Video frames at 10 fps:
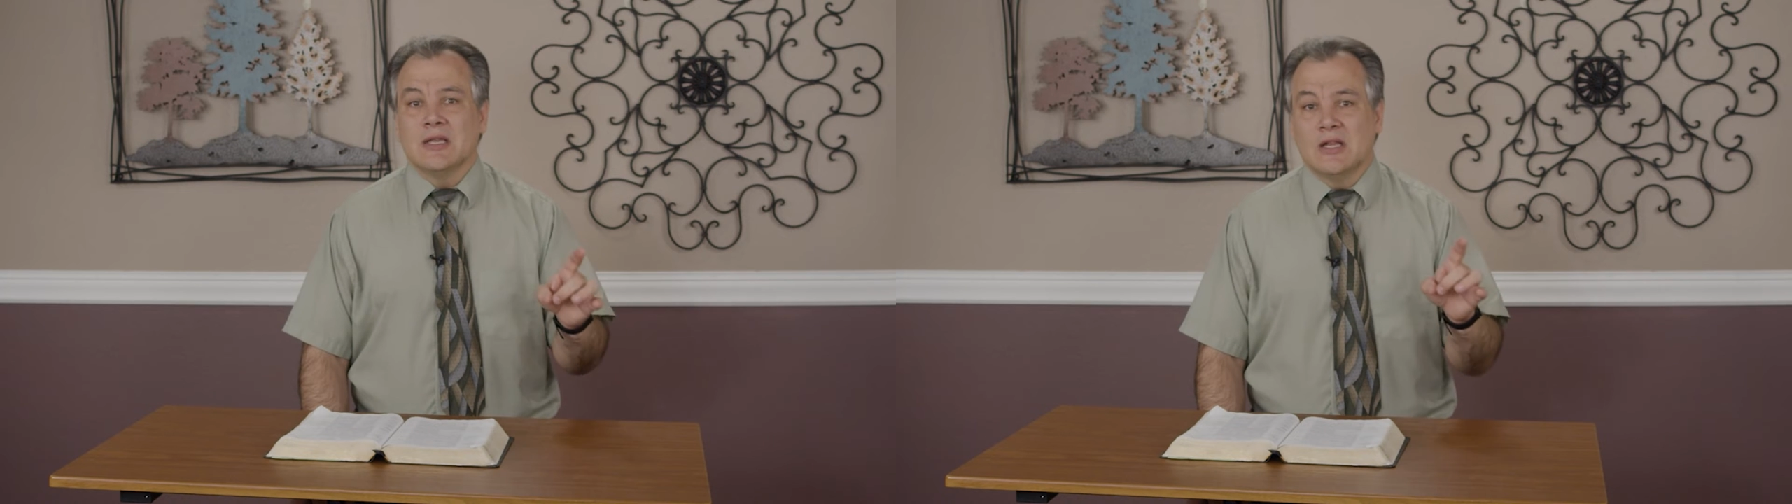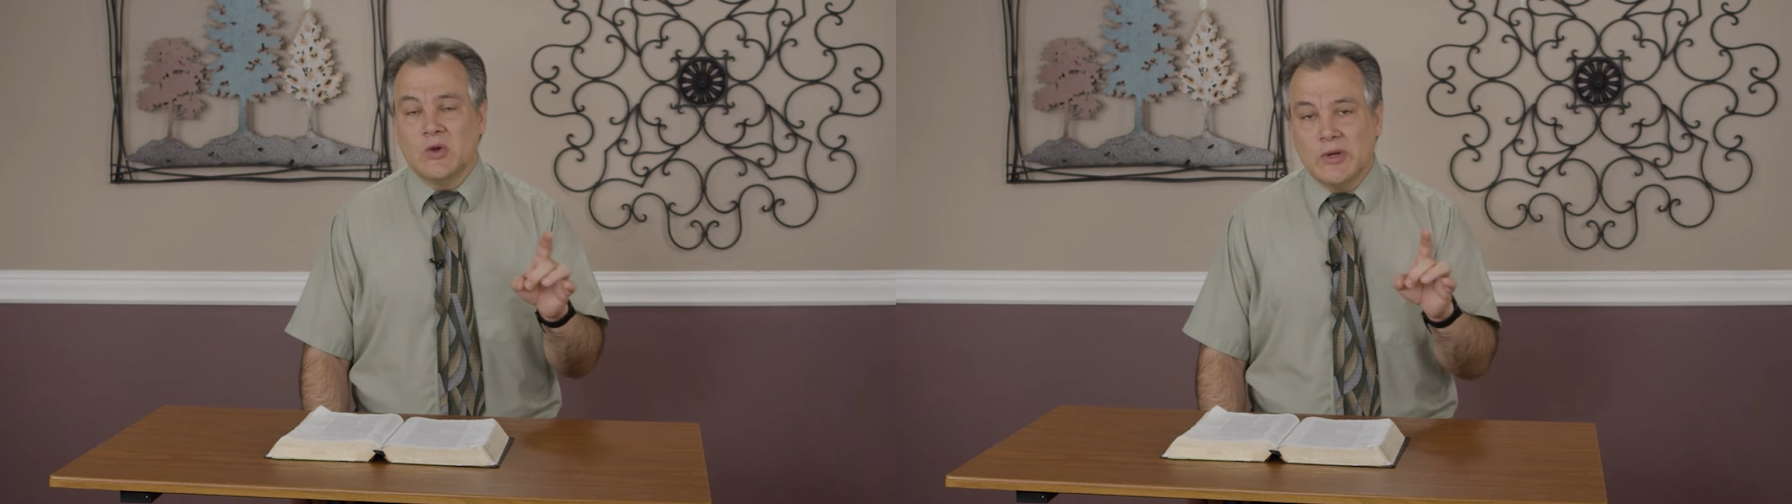
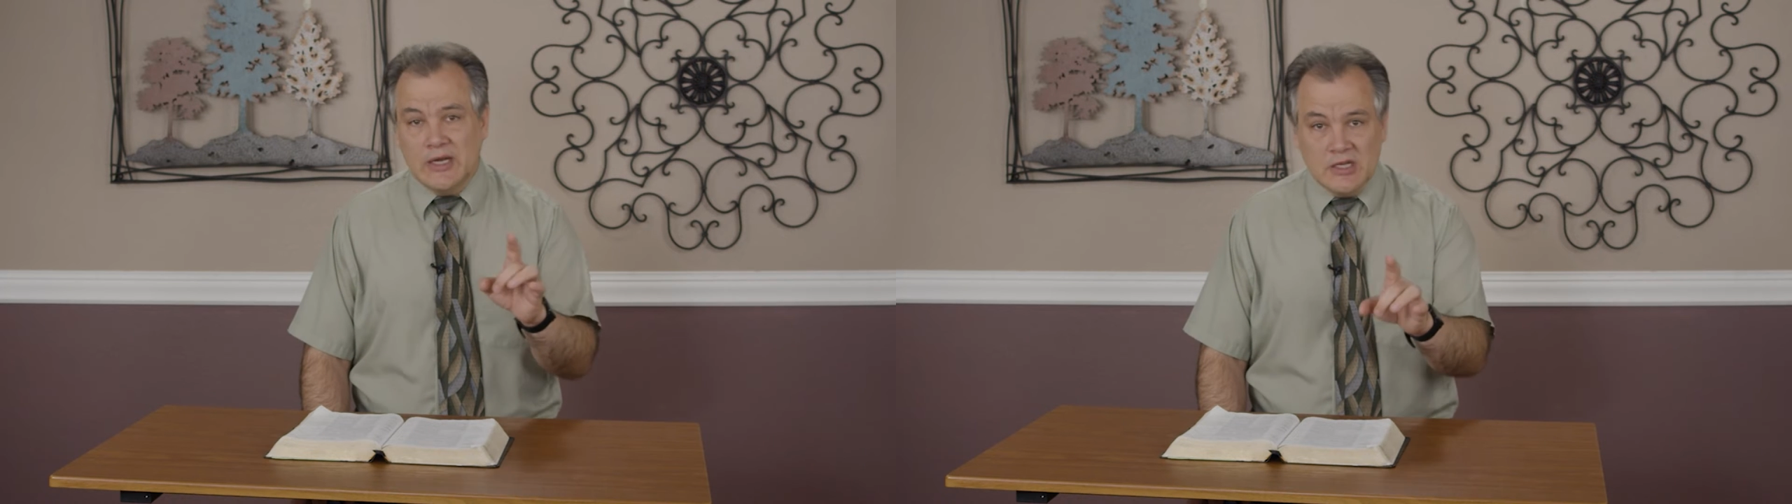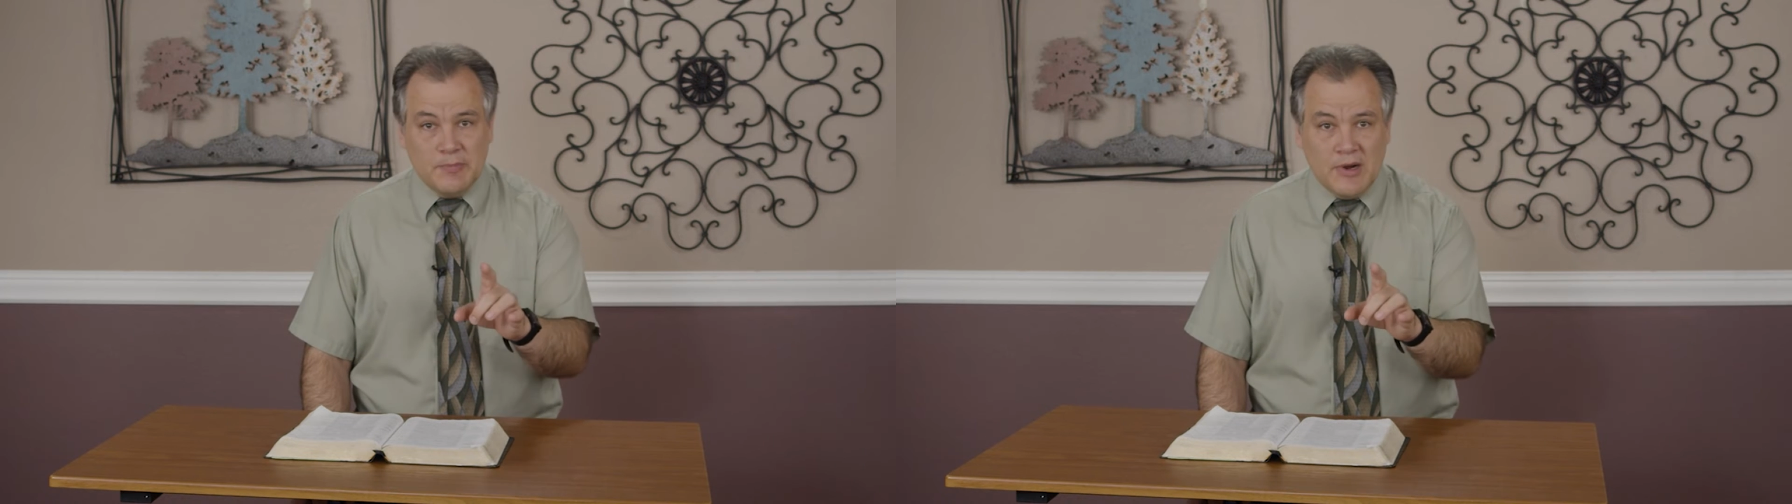can create
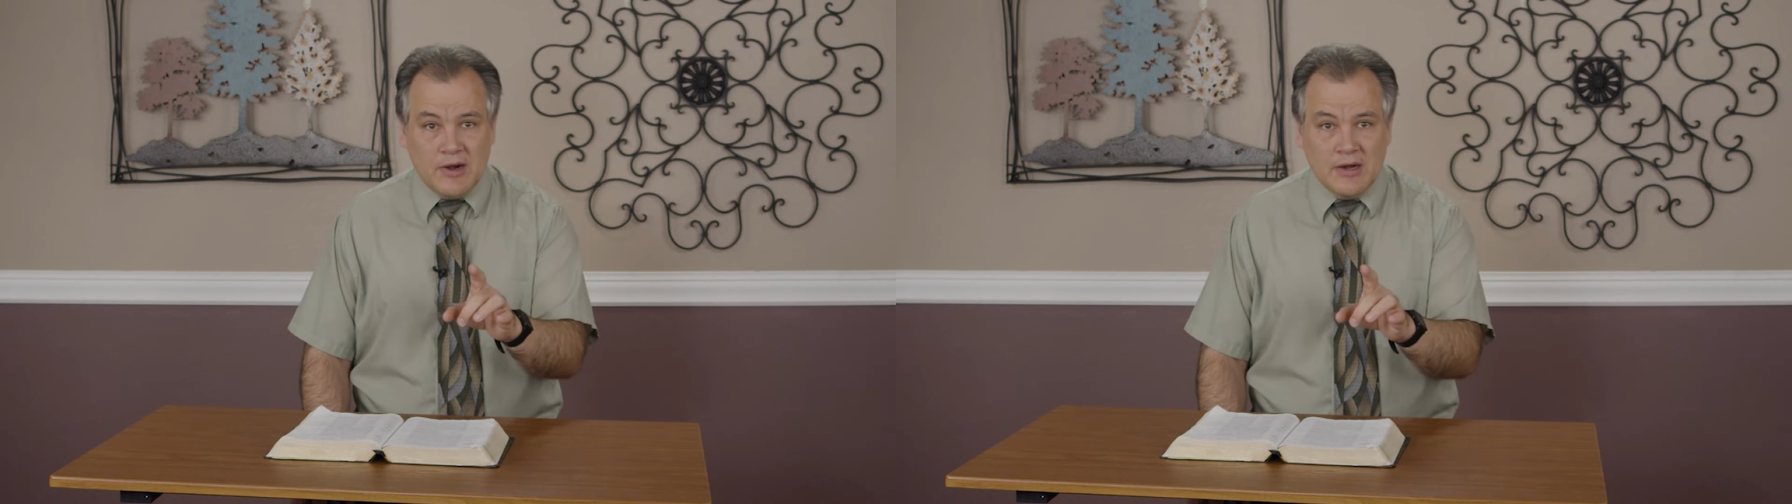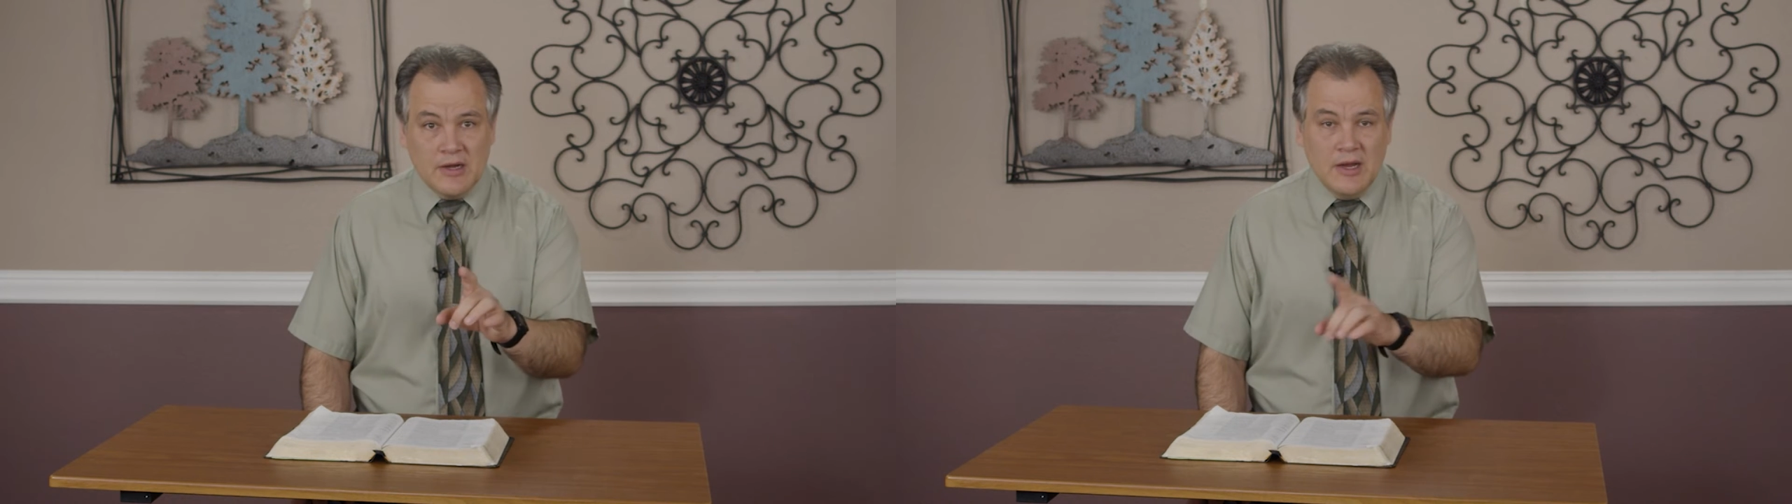a
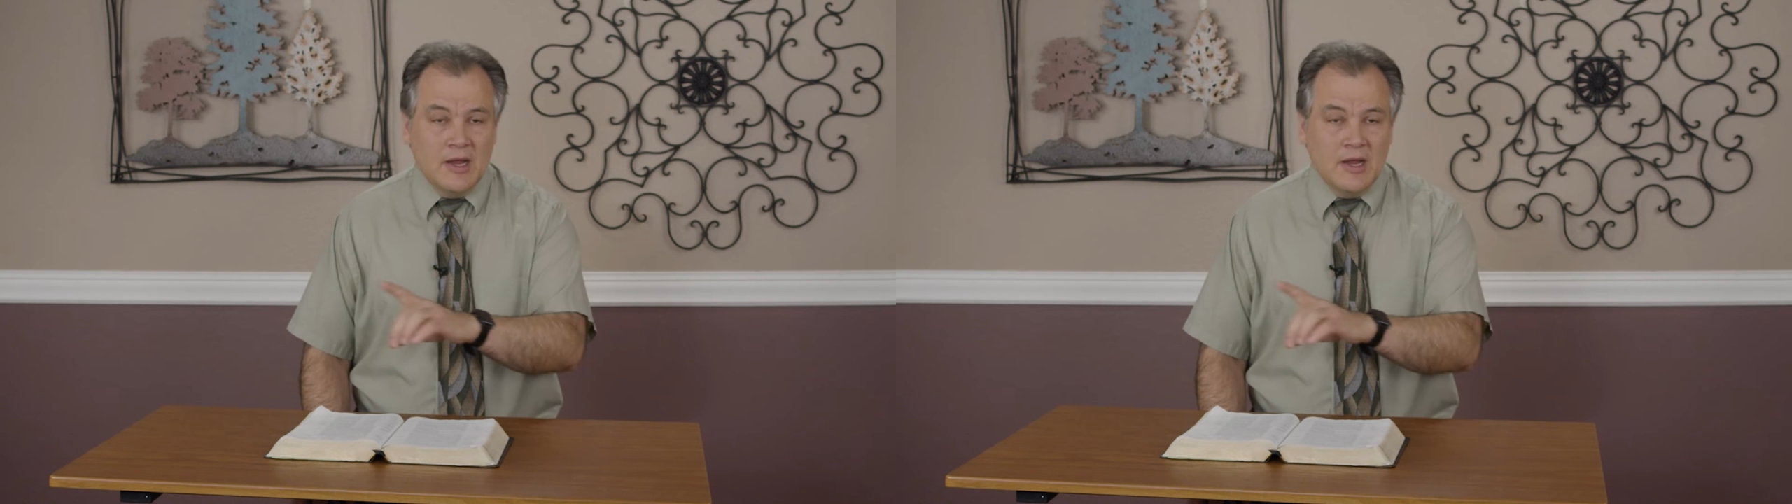spark